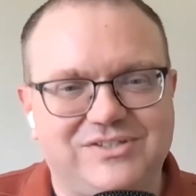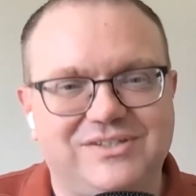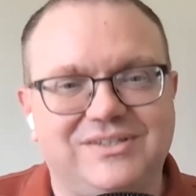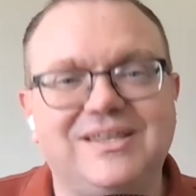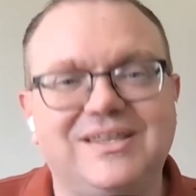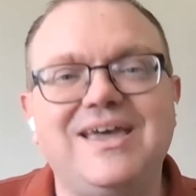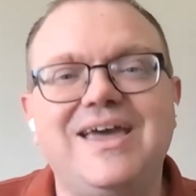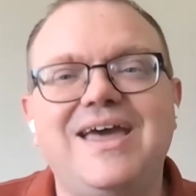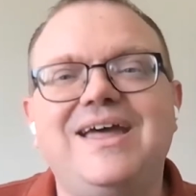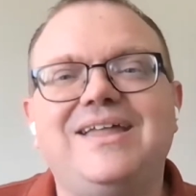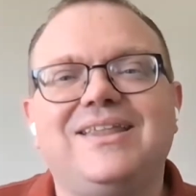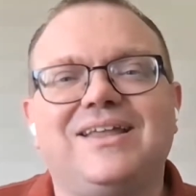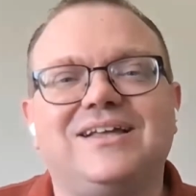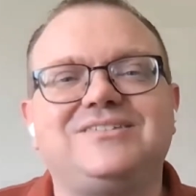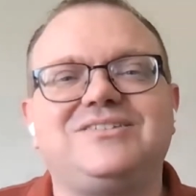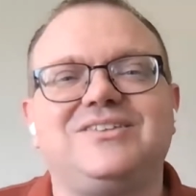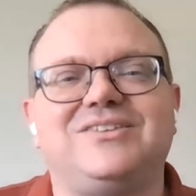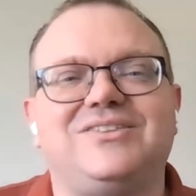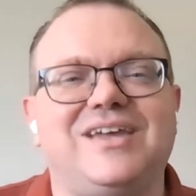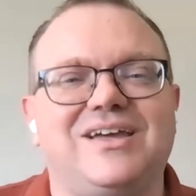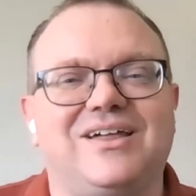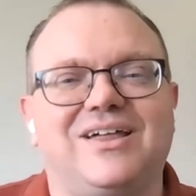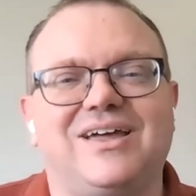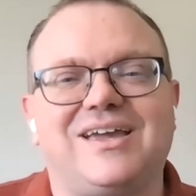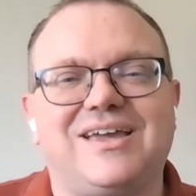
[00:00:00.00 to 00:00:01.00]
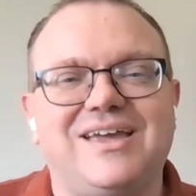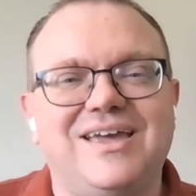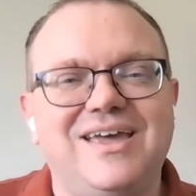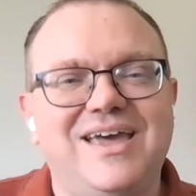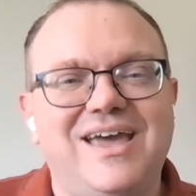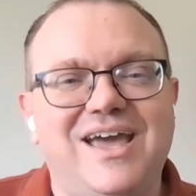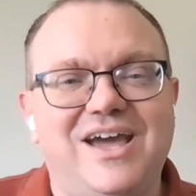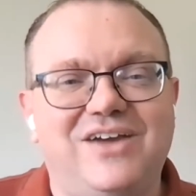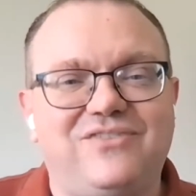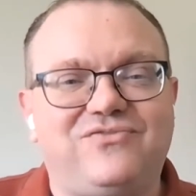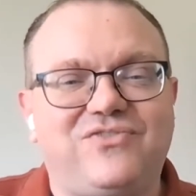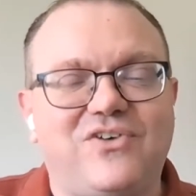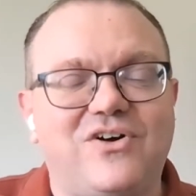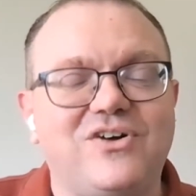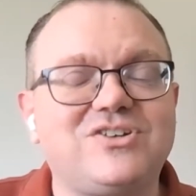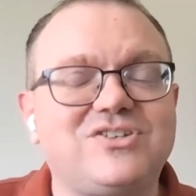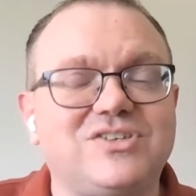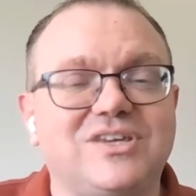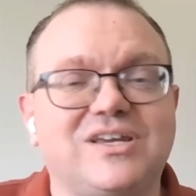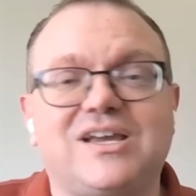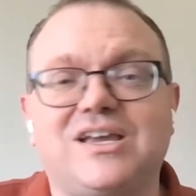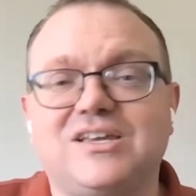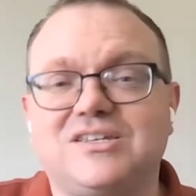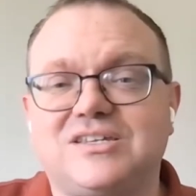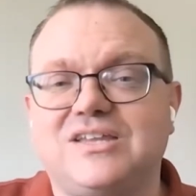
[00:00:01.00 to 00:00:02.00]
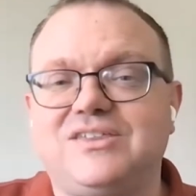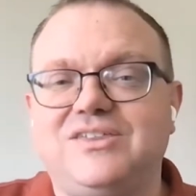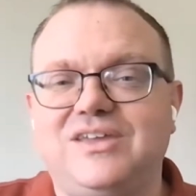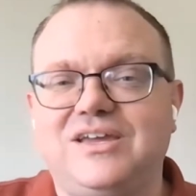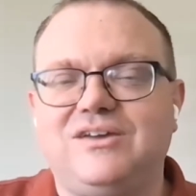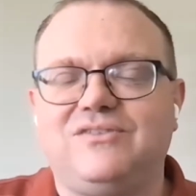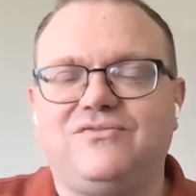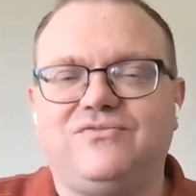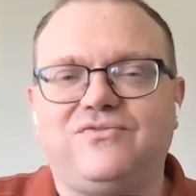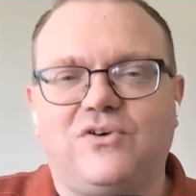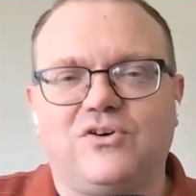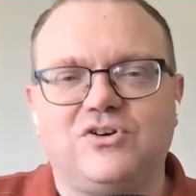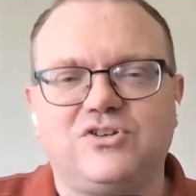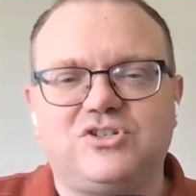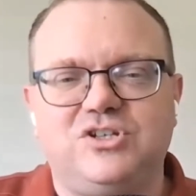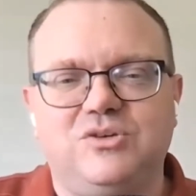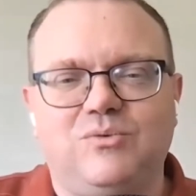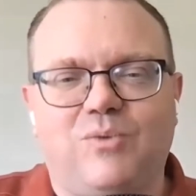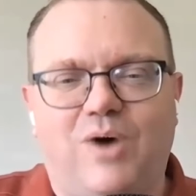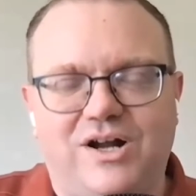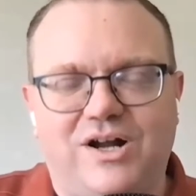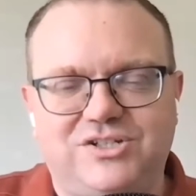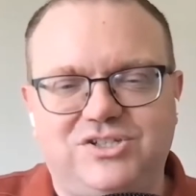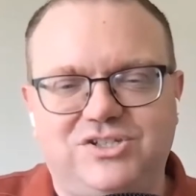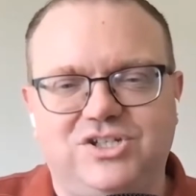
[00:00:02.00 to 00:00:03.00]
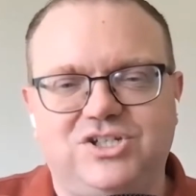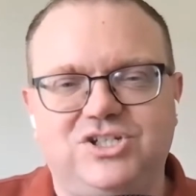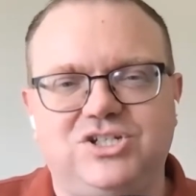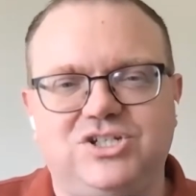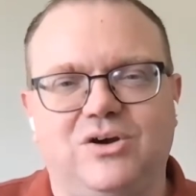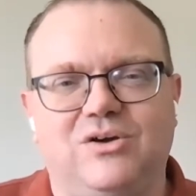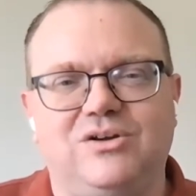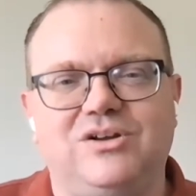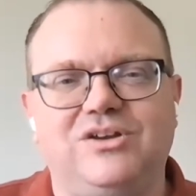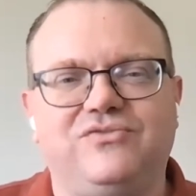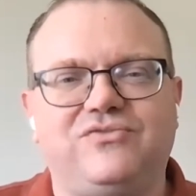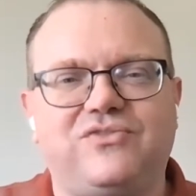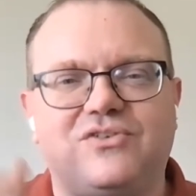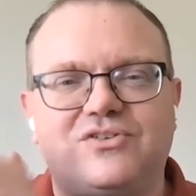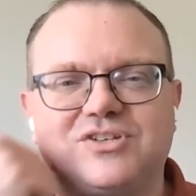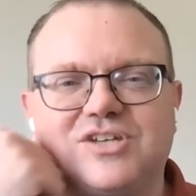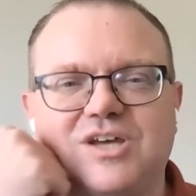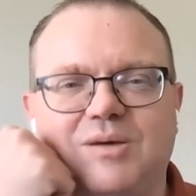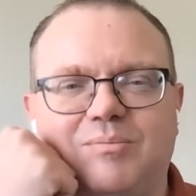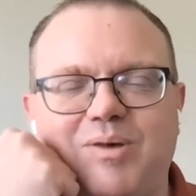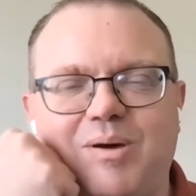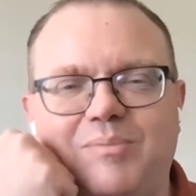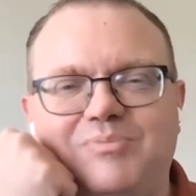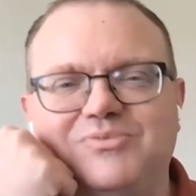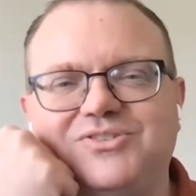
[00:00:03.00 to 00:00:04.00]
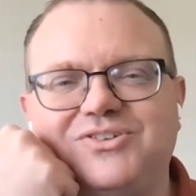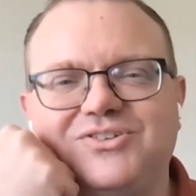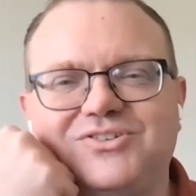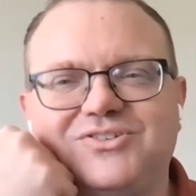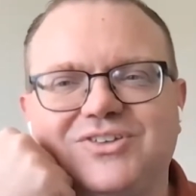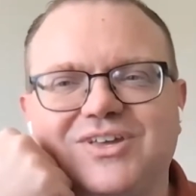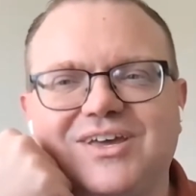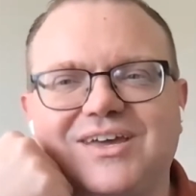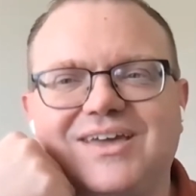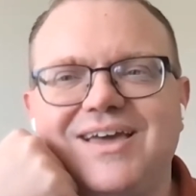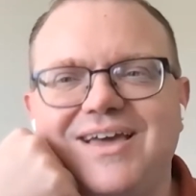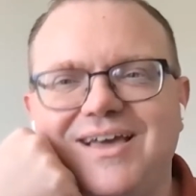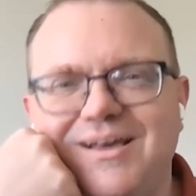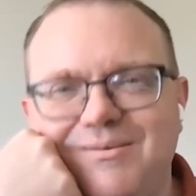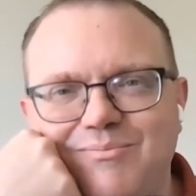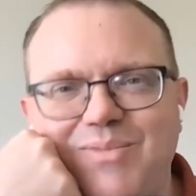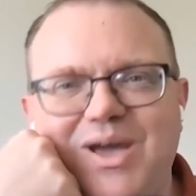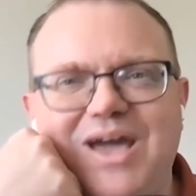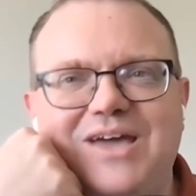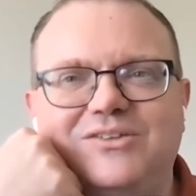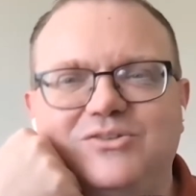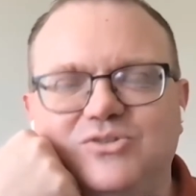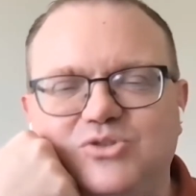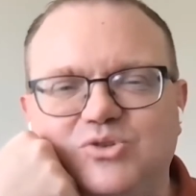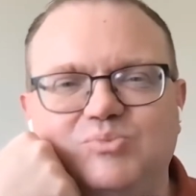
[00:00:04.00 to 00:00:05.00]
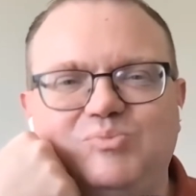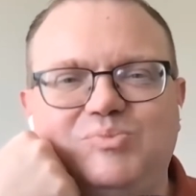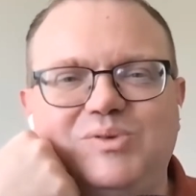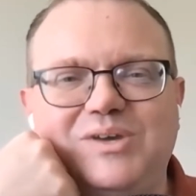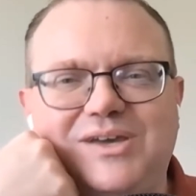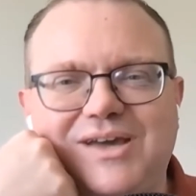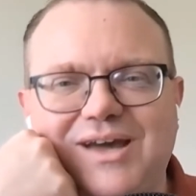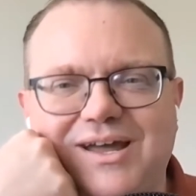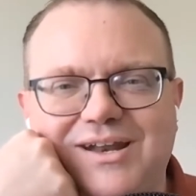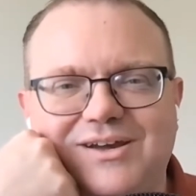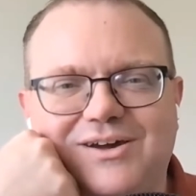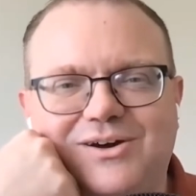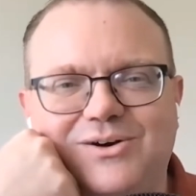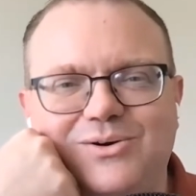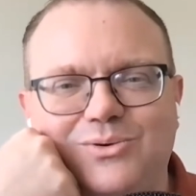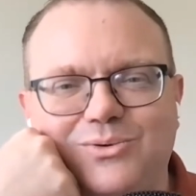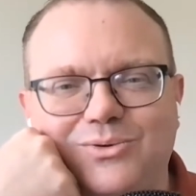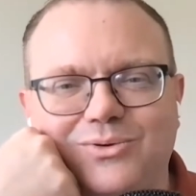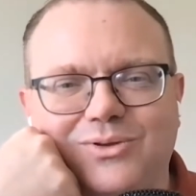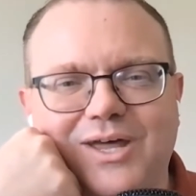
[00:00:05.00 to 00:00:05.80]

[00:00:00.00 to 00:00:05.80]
In an office. That's the thing. Like at first, like because I think at first you watch the show and you first couple episodes, you're like, man, this would be kind of cool.